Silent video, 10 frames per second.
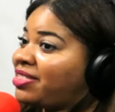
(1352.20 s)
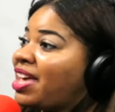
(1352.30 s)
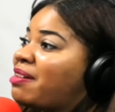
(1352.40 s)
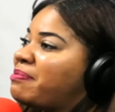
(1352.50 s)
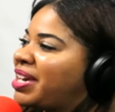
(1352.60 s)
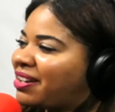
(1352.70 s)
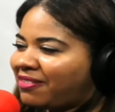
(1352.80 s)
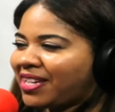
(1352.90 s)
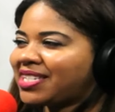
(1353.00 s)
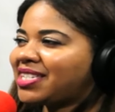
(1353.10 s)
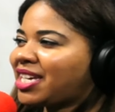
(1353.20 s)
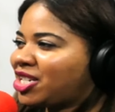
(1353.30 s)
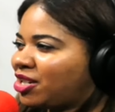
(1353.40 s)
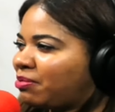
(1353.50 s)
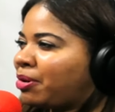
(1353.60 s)
that
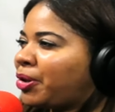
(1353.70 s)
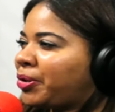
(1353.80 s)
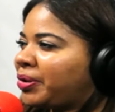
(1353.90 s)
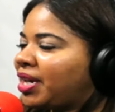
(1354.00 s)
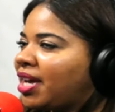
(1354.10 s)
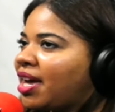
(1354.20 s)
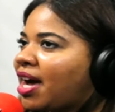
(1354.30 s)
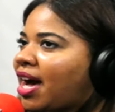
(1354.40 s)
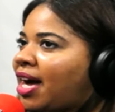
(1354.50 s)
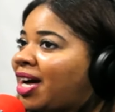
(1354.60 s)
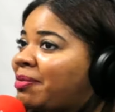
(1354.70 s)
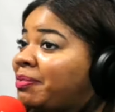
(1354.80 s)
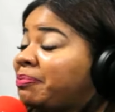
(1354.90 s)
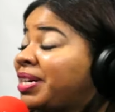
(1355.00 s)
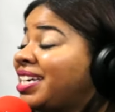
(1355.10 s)
manifestation mode.
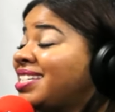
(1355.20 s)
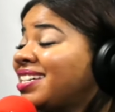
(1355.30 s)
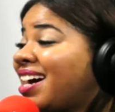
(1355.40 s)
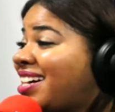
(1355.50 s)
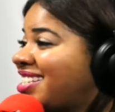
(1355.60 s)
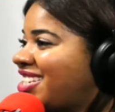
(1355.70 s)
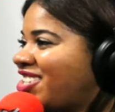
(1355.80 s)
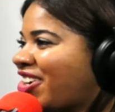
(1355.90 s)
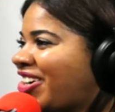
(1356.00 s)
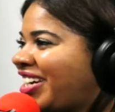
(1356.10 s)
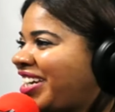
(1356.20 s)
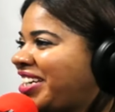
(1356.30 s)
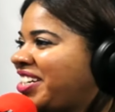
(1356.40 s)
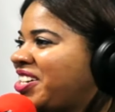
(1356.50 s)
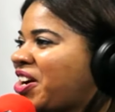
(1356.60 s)
But it's a constant journey.
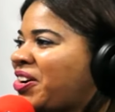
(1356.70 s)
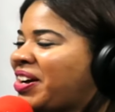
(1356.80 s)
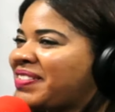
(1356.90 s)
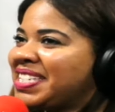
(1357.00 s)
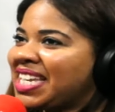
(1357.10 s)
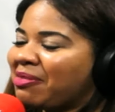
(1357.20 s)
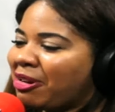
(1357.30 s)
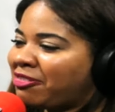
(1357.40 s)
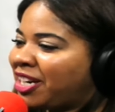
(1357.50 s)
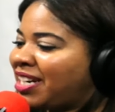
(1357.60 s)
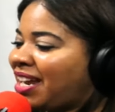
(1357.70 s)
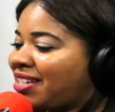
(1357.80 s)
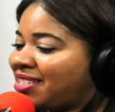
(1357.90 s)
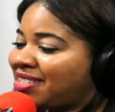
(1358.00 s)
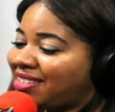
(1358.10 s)
I was telling my friend,
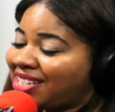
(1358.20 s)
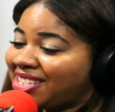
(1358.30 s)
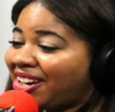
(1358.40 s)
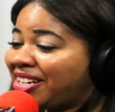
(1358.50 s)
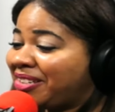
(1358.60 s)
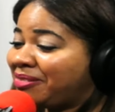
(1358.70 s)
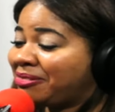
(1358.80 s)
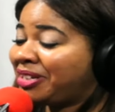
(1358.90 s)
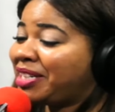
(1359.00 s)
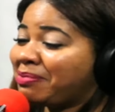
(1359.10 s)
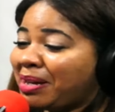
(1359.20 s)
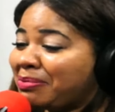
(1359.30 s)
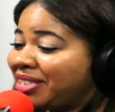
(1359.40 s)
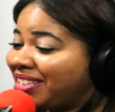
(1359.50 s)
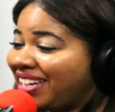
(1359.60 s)
I started reading my
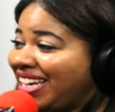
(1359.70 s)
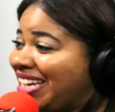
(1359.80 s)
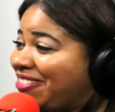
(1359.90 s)
book again